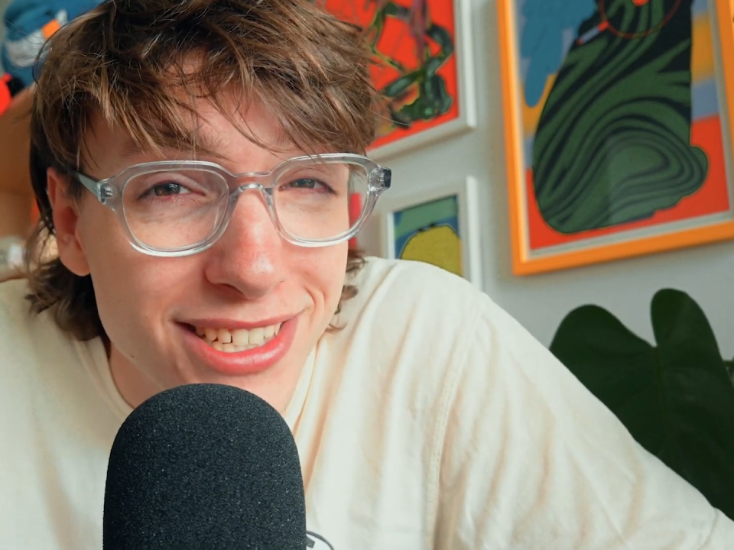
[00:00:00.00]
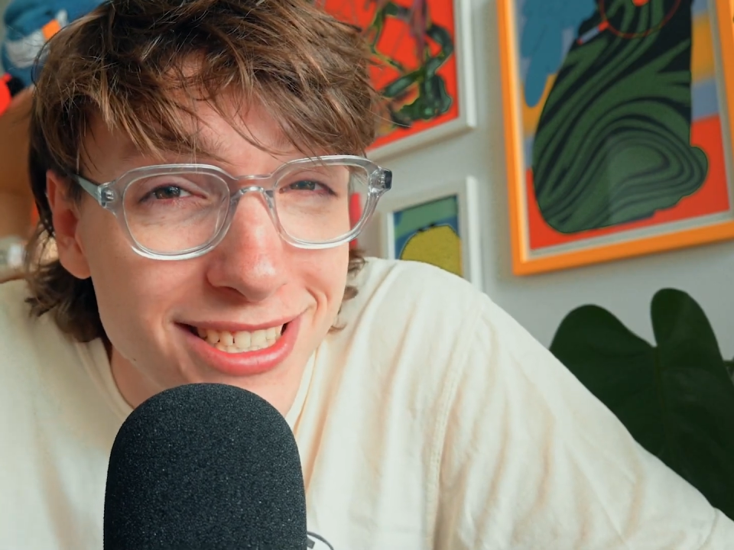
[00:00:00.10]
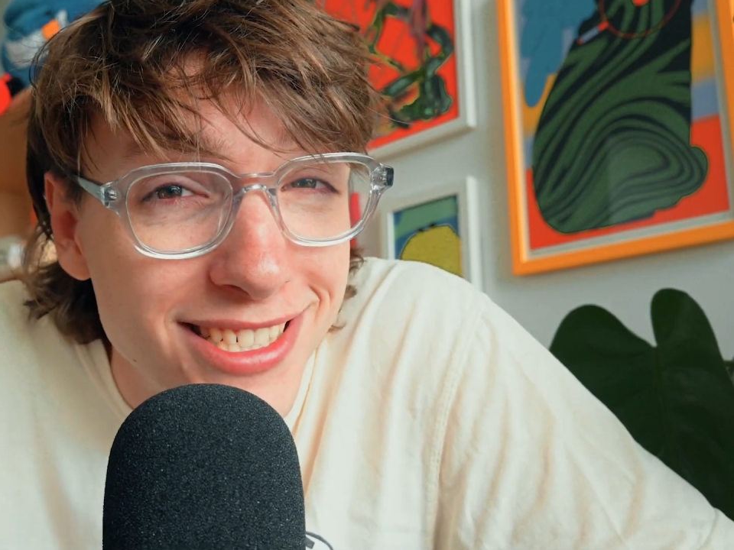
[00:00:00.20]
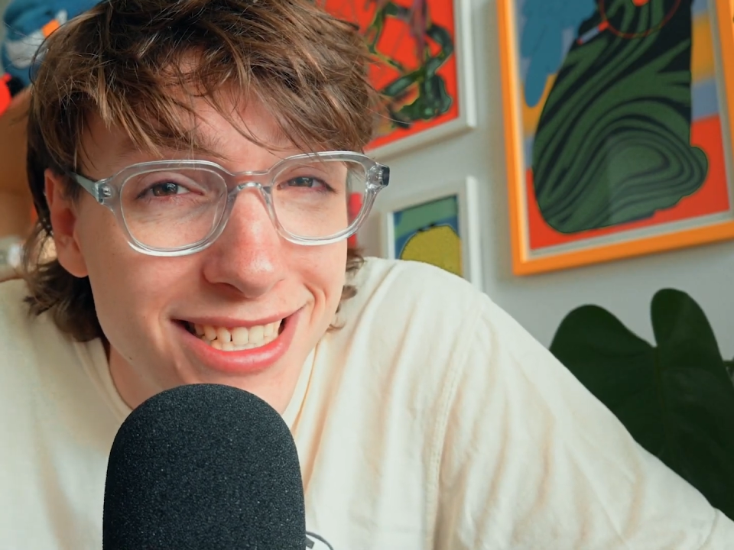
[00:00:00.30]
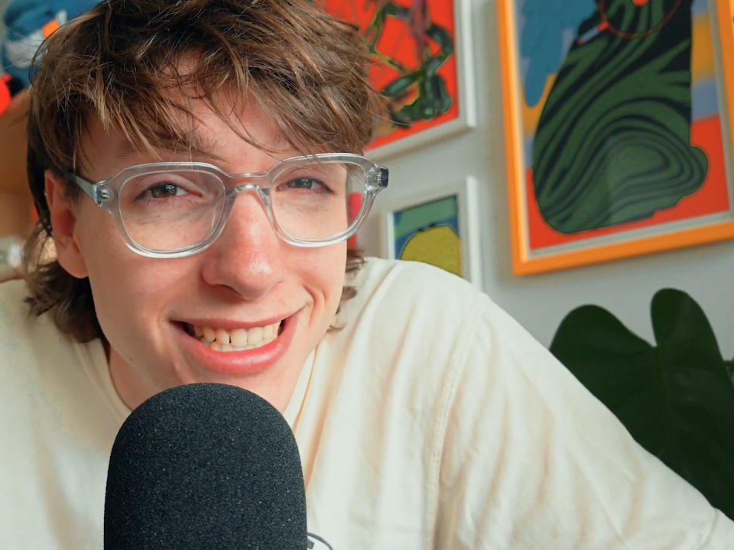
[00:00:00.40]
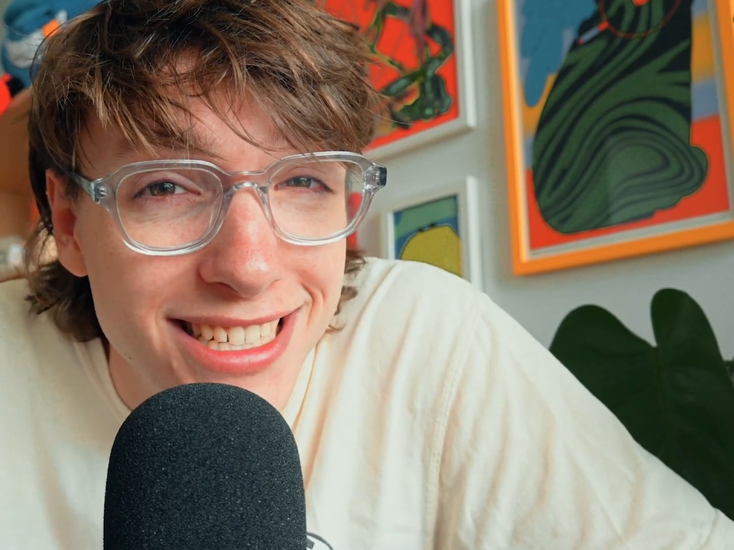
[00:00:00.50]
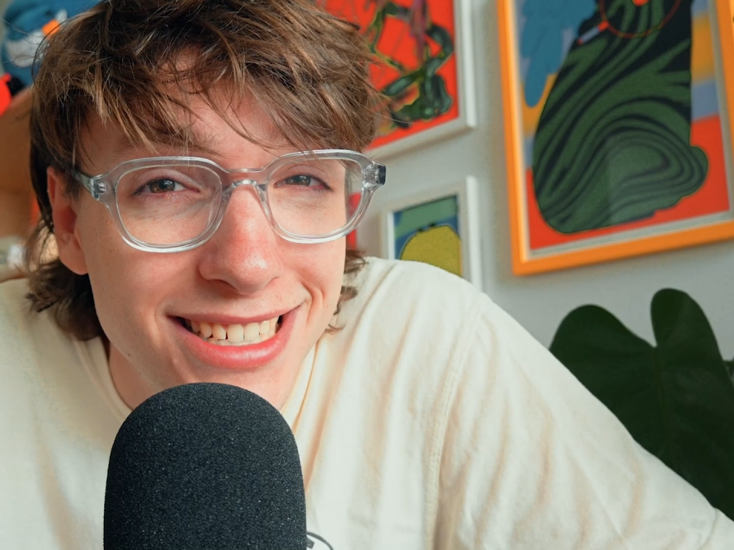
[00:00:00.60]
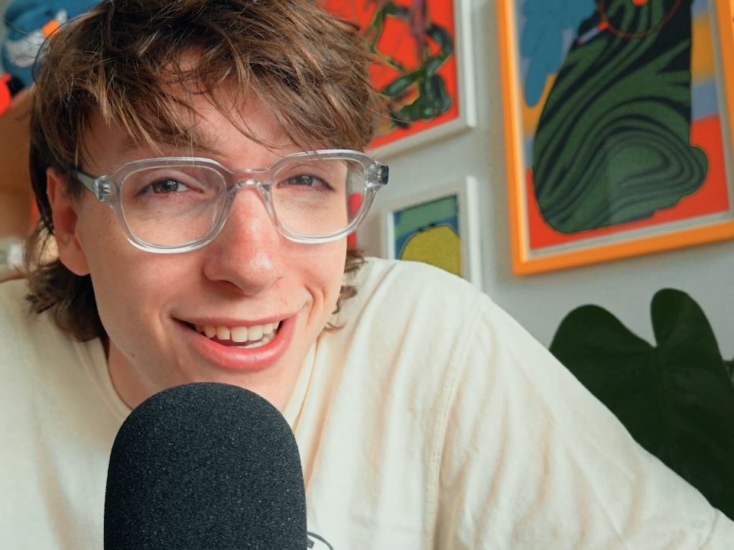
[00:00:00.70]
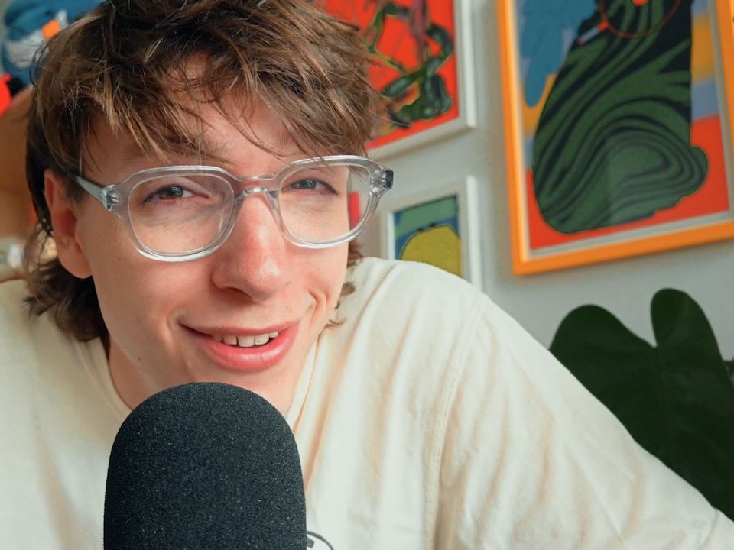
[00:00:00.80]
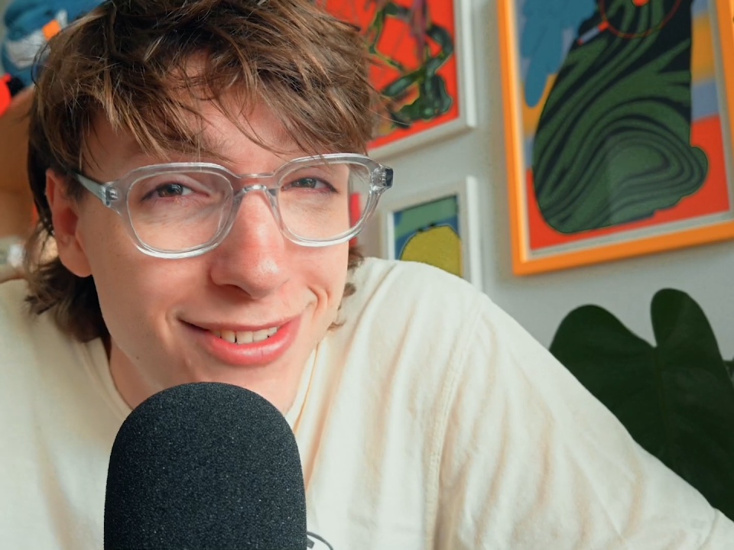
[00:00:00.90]
I just did the
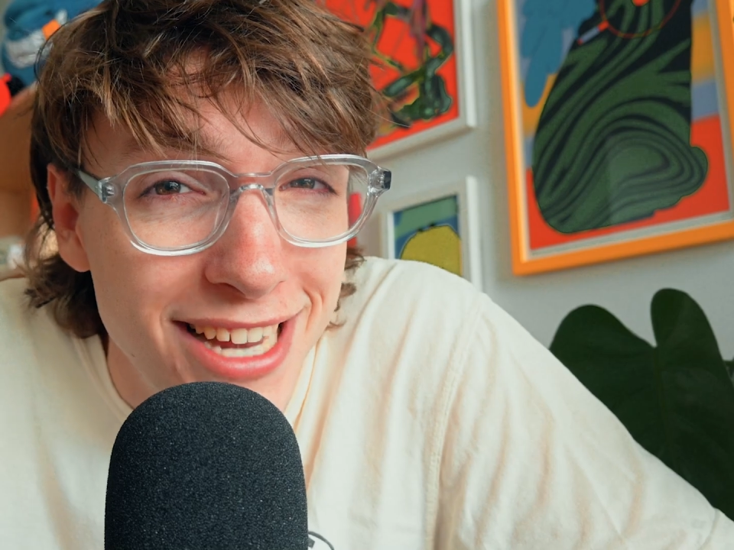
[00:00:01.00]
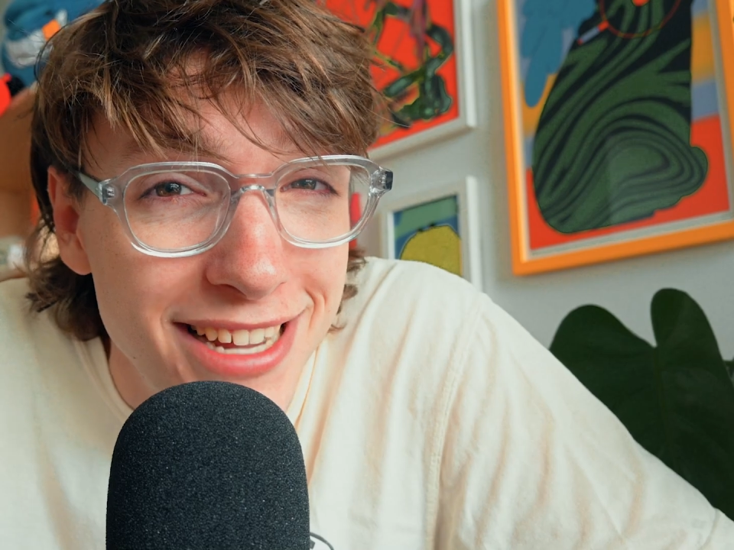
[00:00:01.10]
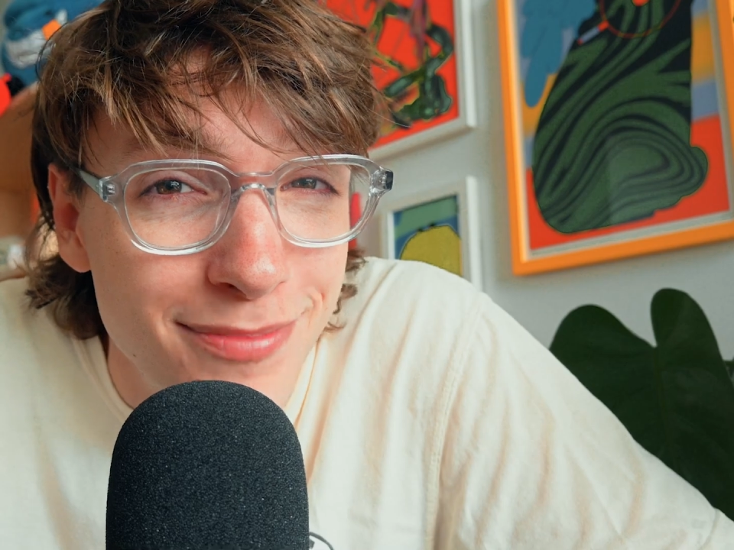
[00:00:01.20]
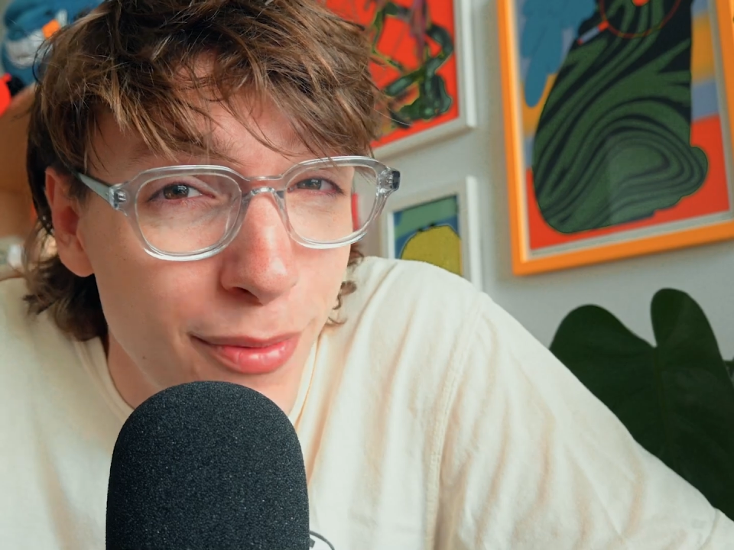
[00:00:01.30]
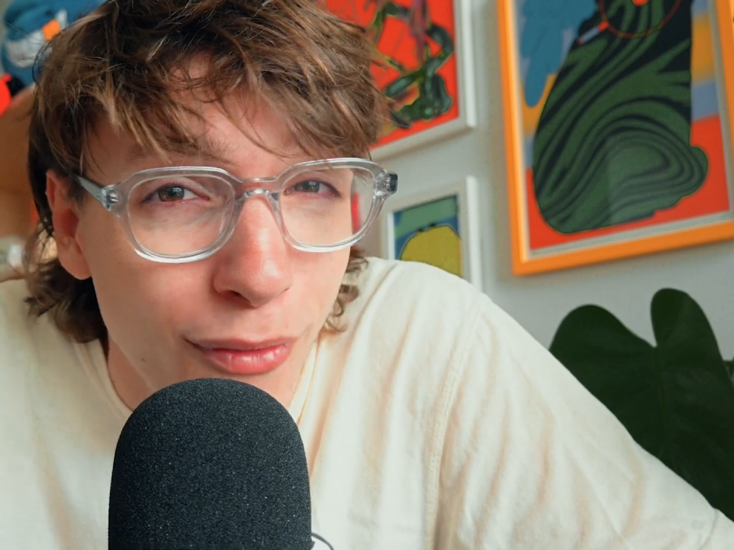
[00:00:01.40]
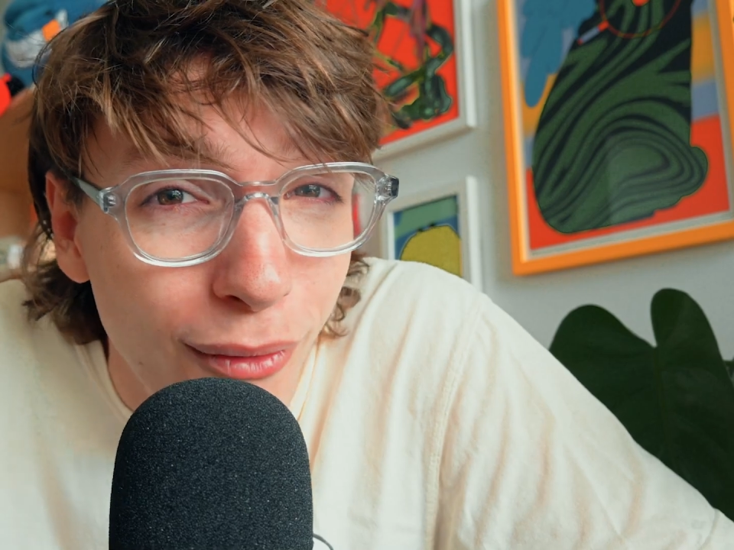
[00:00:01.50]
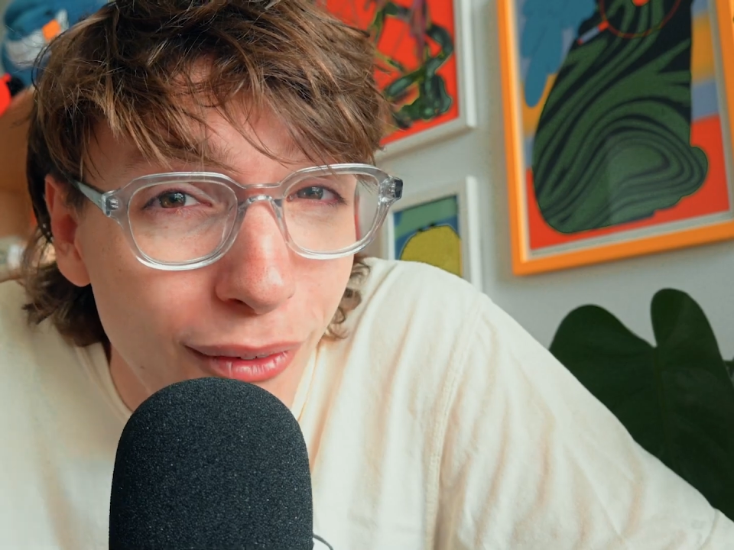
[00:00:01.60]
day before.